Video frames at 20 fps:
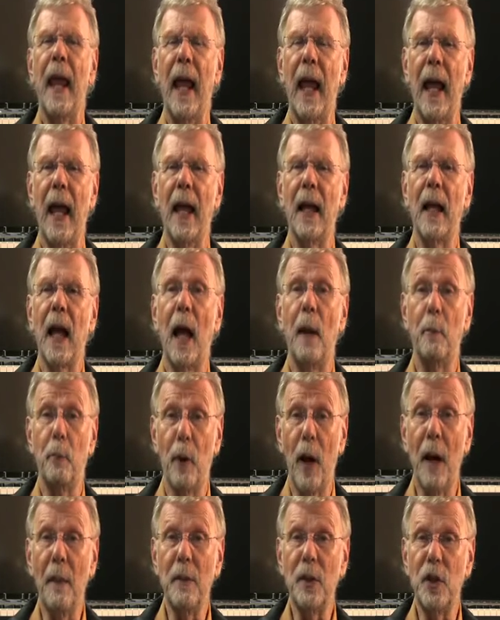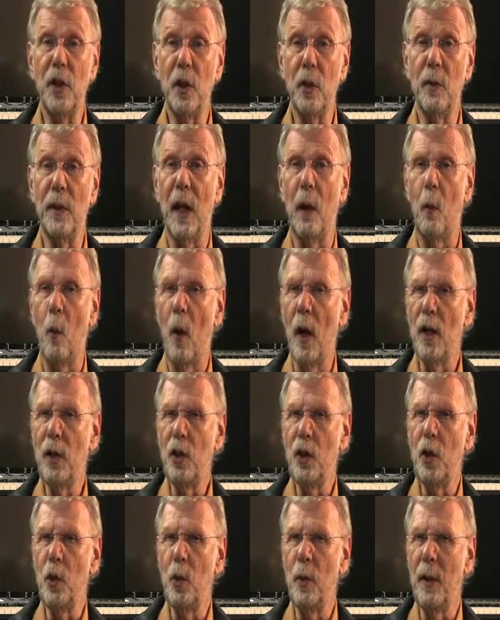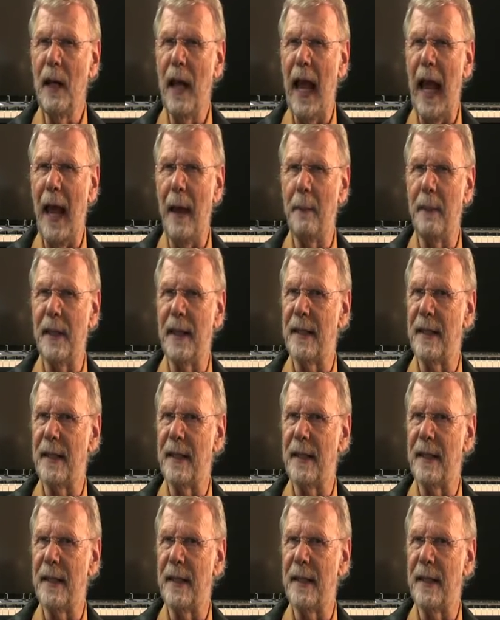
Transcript: And I promise you that once you inhabit